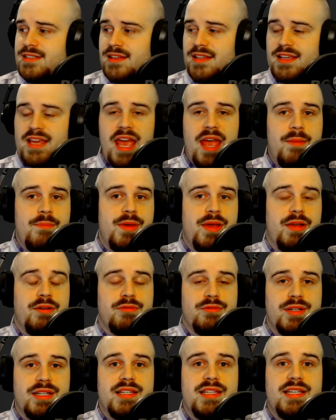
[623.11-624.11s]
the game
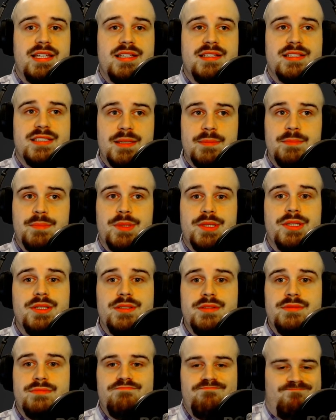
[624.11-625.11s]
being really simple.
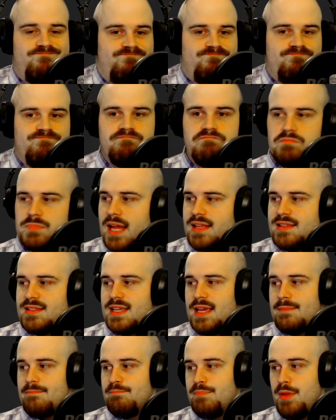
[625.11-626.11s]
That's it.